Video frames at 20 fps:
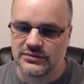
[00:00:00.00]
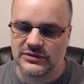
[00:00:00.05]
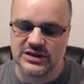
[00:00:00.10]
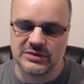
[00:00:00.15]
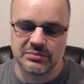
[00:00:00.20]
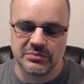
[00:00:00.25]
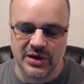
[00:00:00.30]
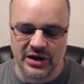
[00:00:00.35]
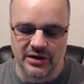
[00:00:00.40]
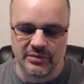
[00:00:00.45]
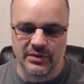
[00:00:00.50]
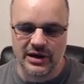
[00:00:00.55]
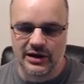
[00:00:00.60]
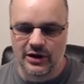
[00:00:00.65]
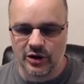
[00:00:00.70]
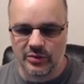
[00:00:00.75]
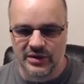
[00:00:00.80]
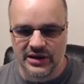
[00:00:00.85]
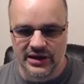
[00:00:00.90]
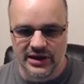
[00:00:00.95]
it's a bug in my
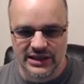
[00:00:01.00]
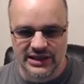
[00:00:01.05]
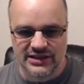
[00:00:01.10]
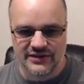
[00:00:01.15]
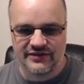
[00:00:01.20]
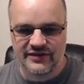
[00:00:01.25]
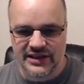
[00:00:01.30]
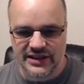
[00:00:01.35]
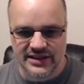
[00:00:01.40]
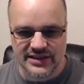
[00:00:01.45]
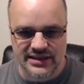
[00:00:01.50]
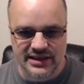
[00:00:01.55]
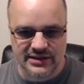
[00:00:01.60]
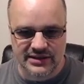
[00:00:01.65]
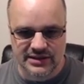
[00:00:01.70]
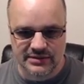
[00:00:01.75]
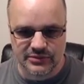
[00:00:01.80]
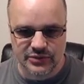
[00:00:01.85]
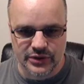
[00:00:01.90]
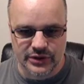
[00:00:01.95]
lobby. I need to figure this out at
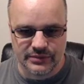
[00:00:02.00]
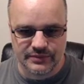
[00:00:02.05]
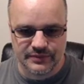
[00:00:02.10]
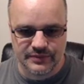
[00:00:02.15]
some point.